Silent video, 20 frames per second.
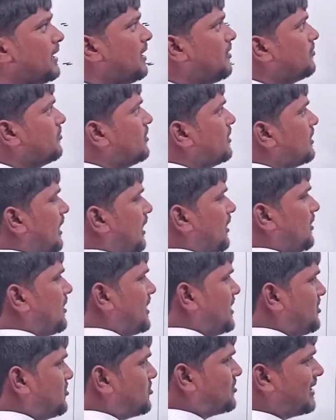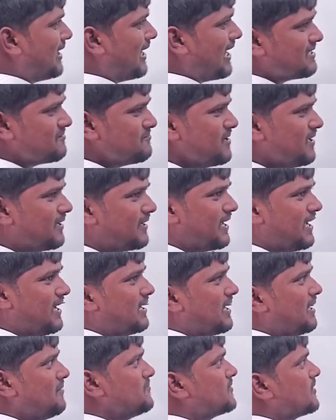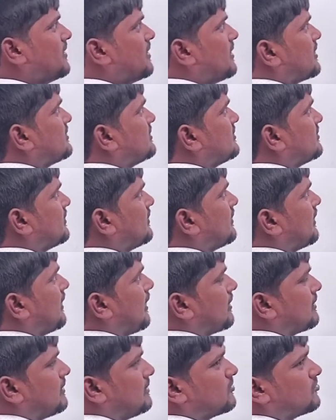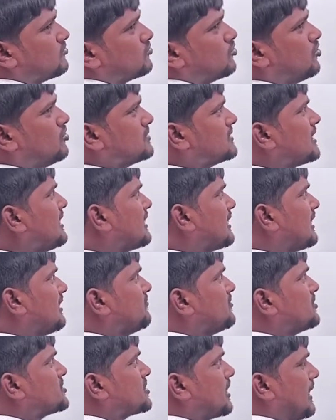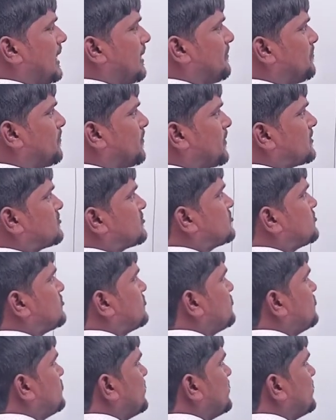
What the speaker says: now according to the Latimer diagrams, the total conversion M plus 2 to